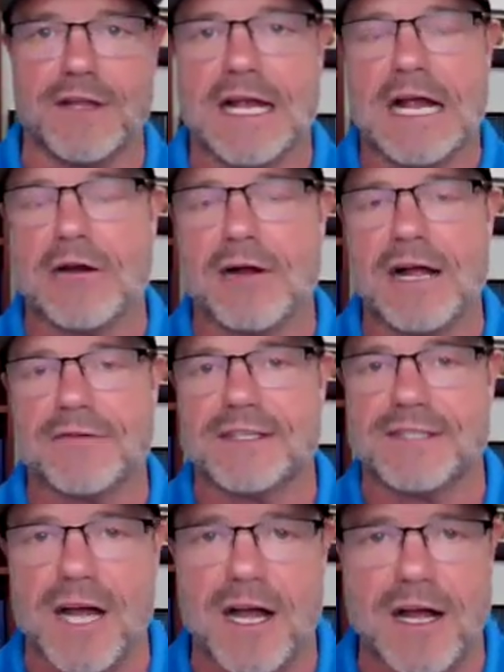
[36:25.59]
that I don't have the
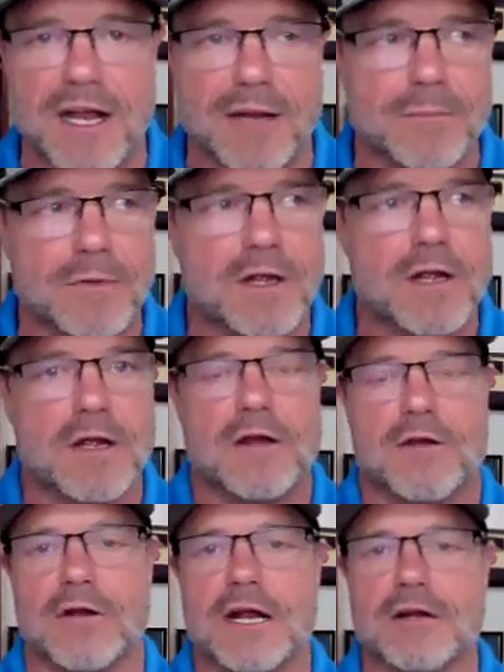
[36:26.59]
time
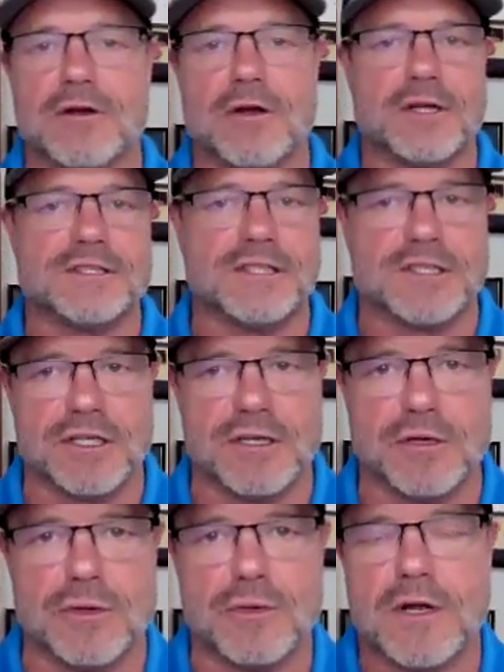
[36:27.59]
or I don't know what to
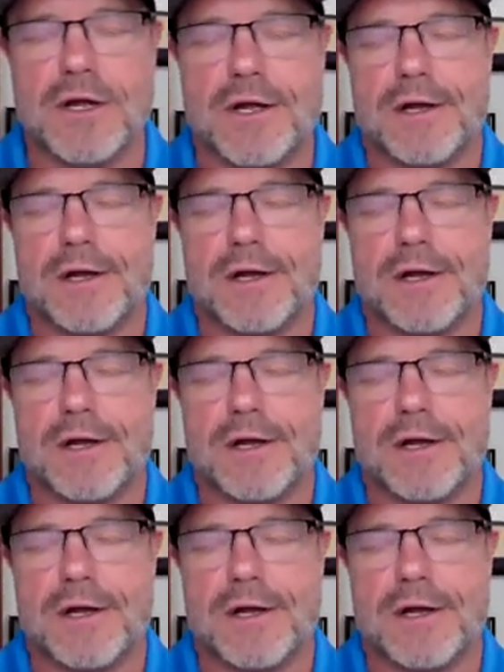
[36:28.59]
do,